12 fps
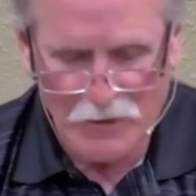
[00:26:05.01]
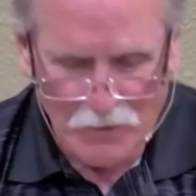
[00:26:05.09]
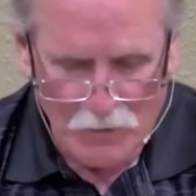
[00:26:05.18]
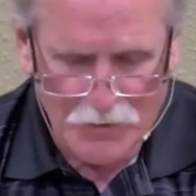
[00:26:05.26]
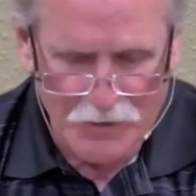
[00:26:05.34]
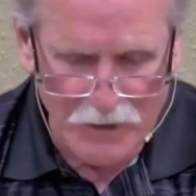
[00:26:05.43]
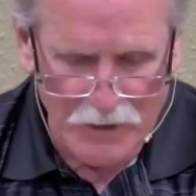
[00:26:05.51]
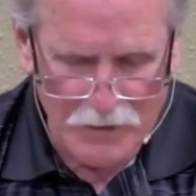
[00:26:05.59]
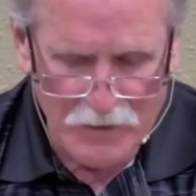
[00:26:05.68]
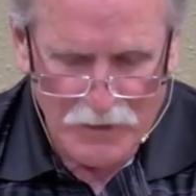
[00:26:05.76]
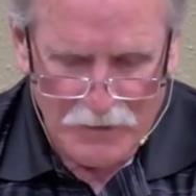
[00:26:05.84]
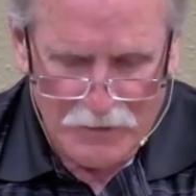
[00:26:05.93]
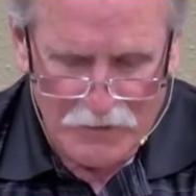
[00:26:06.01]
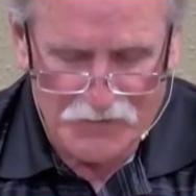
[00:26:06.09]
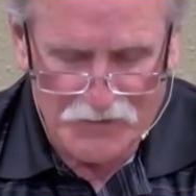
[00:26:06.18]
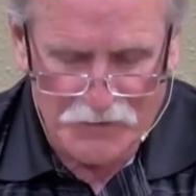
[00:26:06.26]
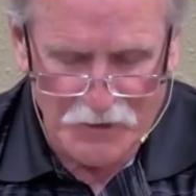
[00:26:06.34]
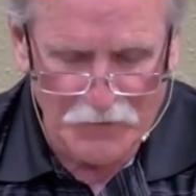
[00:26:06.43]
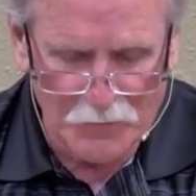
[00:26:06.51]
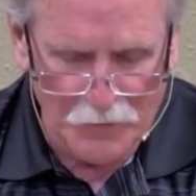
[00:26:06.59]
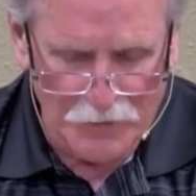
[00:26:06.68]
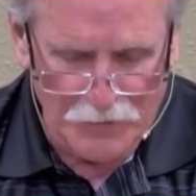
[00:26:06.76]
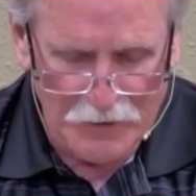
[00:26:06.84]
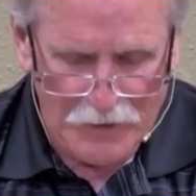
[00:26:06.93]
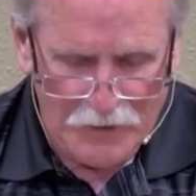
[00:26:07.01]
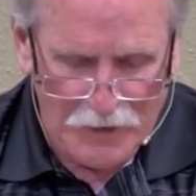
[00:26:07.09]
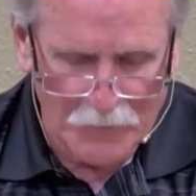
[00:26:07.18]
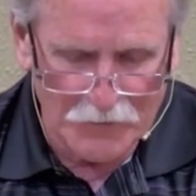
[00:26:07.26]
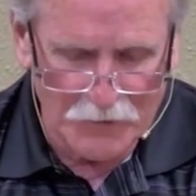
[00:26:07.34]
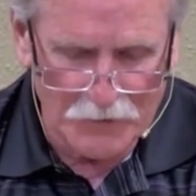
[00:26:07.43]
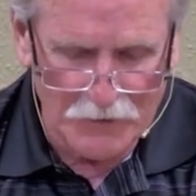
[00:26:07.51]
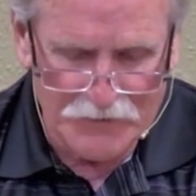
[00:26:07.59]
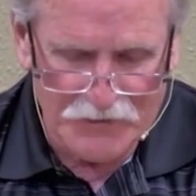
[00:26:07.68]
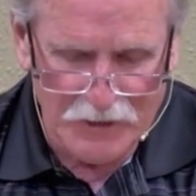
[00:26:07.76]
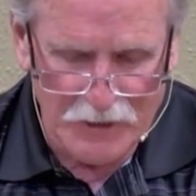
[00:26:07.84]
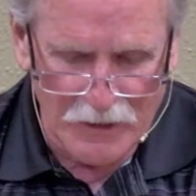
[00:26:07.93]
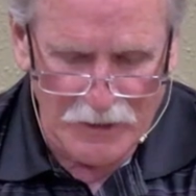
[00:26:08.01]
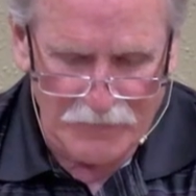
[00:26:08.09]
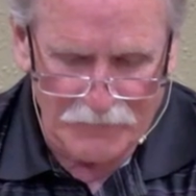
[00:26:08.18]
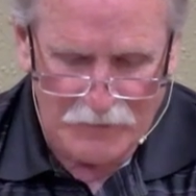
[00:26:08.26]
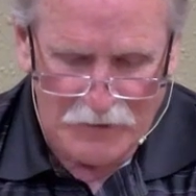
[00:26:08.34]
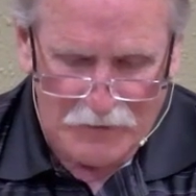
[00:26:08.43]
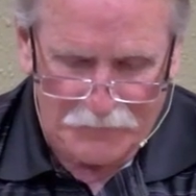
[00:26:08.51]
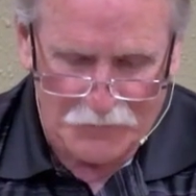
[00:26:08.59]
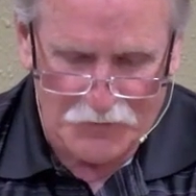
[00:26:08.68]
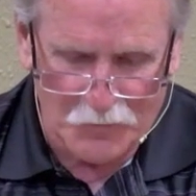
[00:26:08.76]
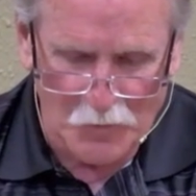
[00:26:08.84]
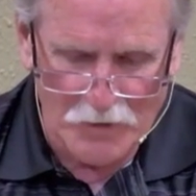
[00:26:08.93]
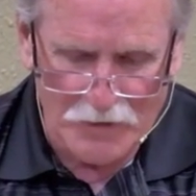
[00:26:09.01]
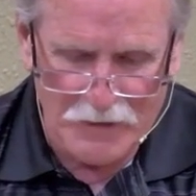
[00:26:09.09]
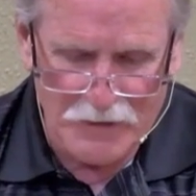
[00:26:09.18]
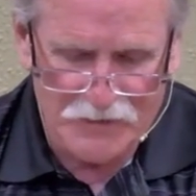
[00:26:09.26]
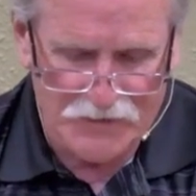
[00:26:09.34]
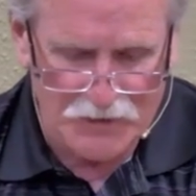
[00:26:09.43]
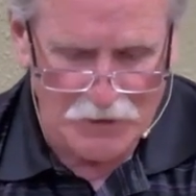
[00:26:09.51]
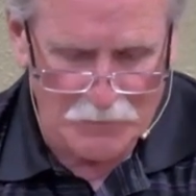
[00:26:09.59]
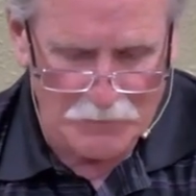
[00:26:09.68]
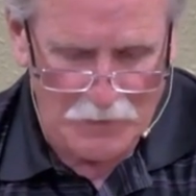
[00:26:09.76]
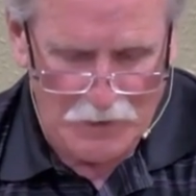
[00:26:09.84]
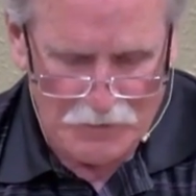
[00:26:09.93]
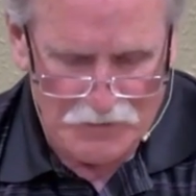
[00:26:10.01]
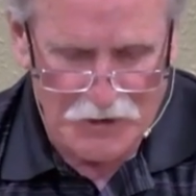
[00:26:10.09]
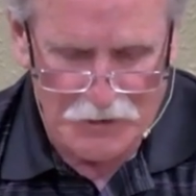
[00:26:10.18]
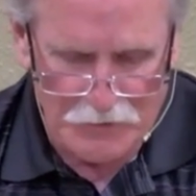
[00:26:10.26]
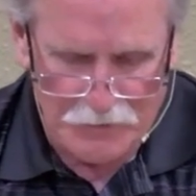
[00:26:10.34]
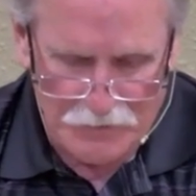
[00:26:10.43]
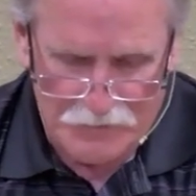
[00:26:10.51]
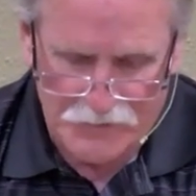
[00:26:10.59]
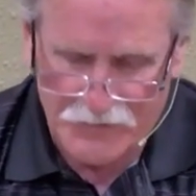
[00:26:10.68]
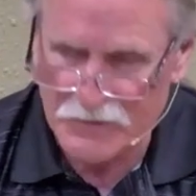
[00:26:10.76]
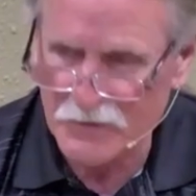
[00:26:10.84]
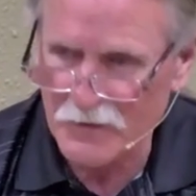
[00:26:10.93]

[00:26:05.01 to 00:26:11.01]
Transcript: Okay, here's another one I'm going to let you have for 20 some years.